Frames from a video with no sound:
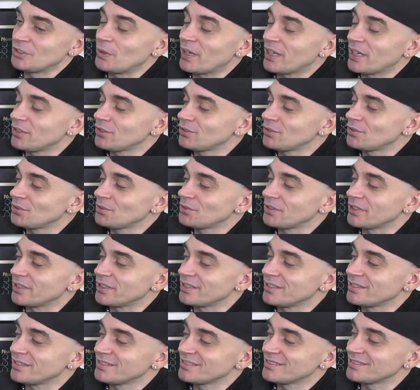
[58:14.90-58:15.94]
You had a
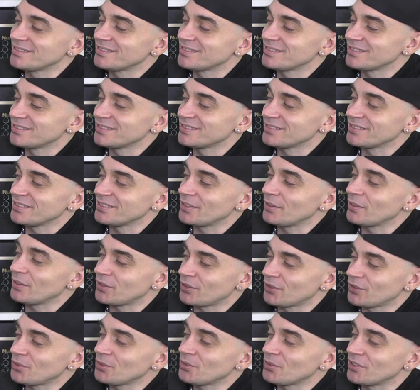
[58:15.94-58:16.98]
story. Mm? You
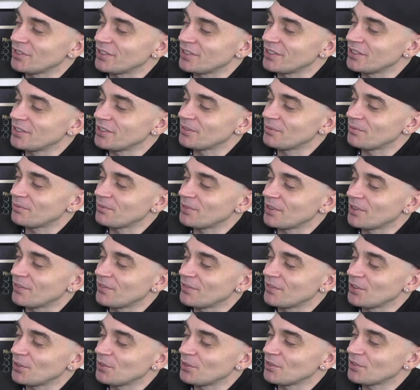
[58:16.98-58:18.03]
had a story, didn't you,
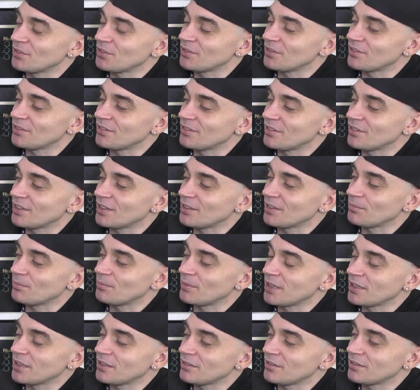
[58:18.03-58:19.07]
of you and
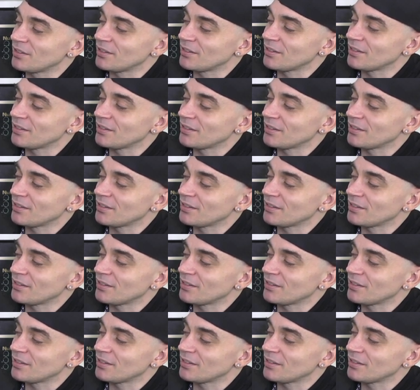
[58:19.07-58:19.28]
and Mean?